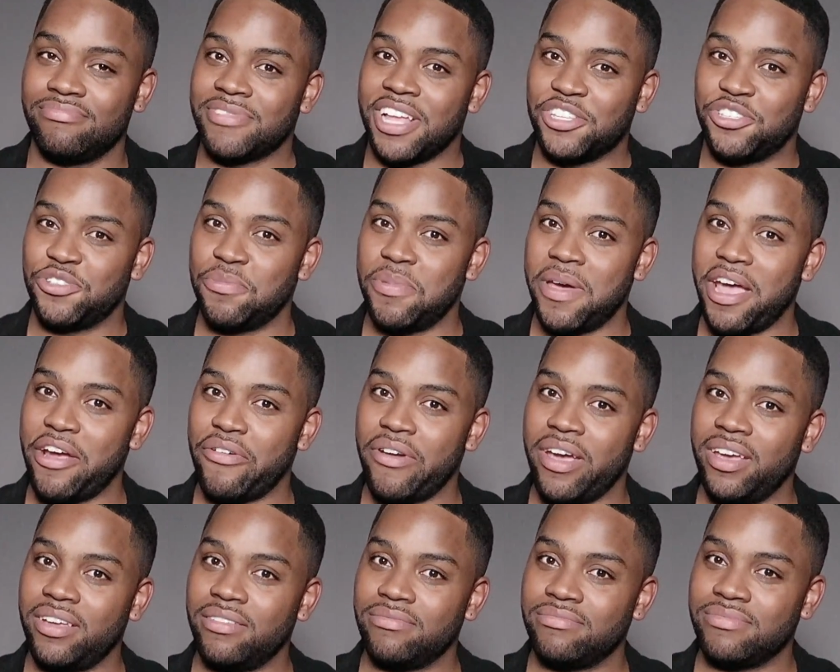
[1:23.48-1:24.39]
Not too bad,
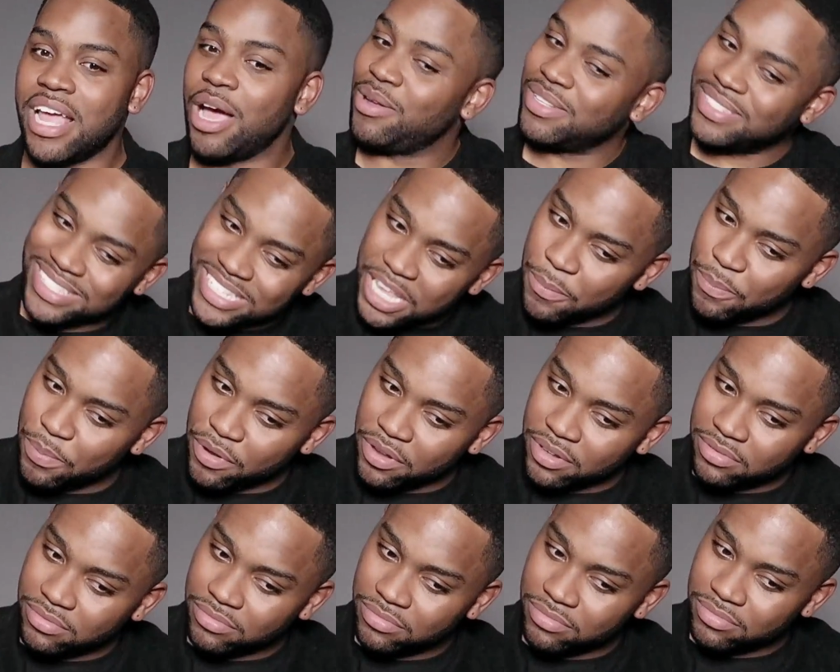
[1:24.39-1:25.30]
right? Now it's
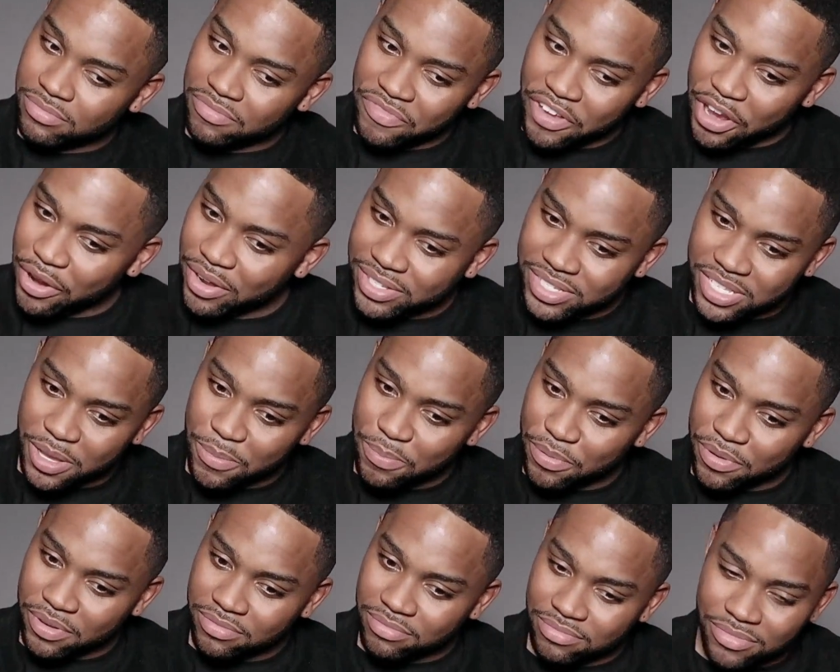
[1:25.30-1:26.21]
simple, very
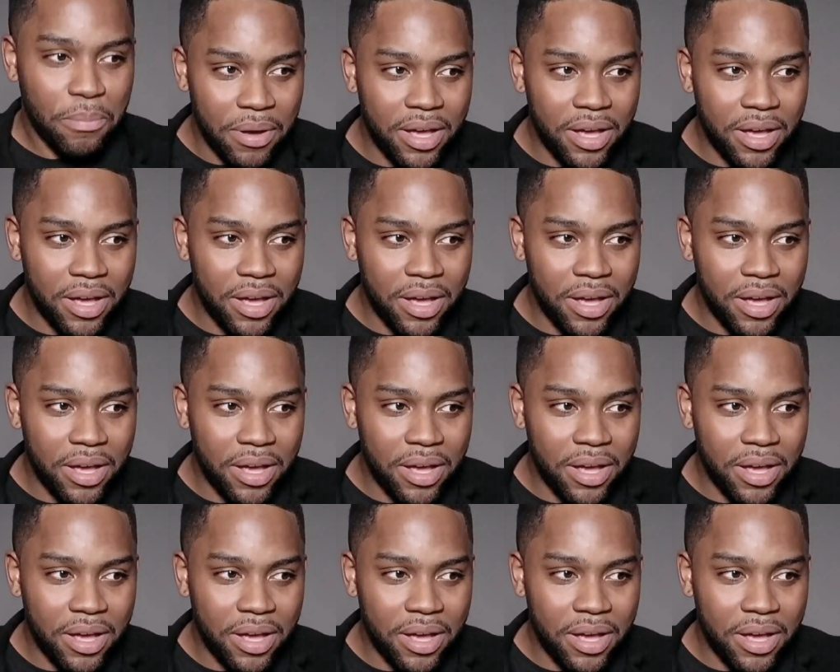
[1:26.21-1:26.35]
simple,